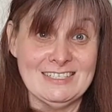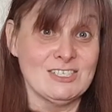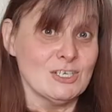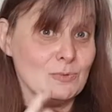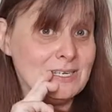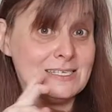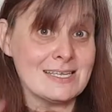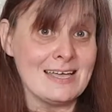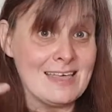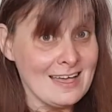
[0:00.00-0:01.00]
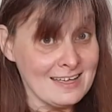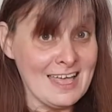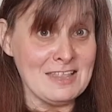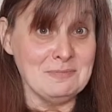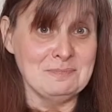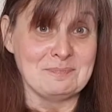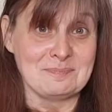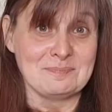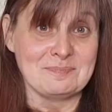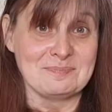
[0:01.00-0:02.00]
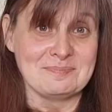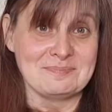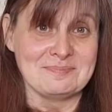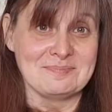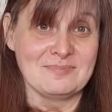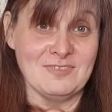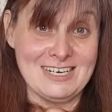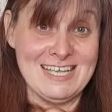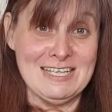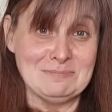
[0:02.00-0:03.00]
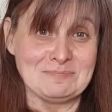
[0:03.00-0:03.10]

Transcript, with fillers: Shall we say that again? Ready?